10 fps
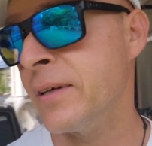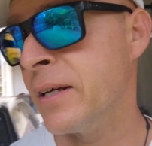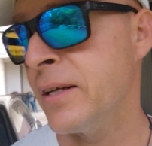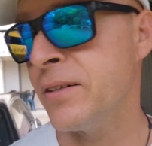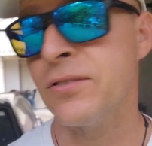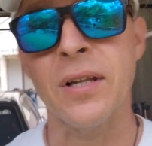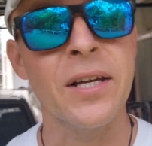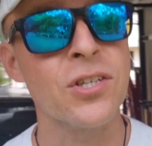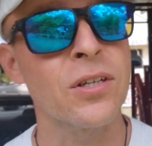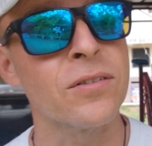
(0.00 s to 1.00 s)
and
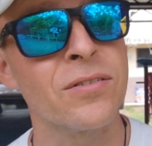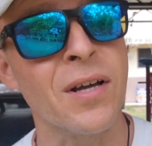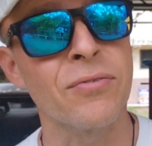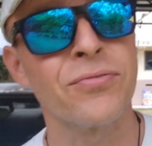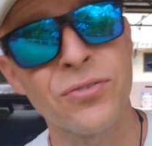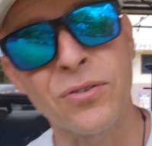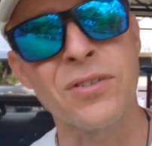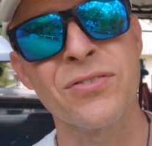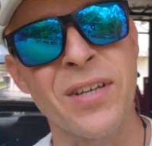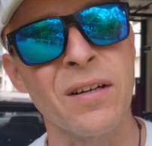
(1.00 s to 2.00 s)
insulation stuff sort
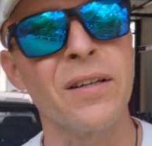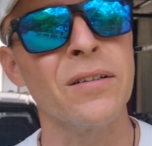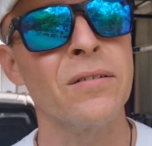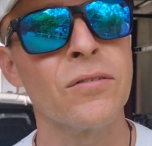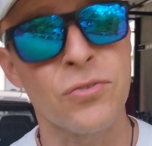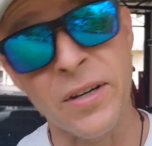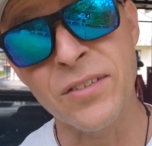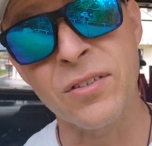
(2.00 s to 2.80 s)
of settle in because I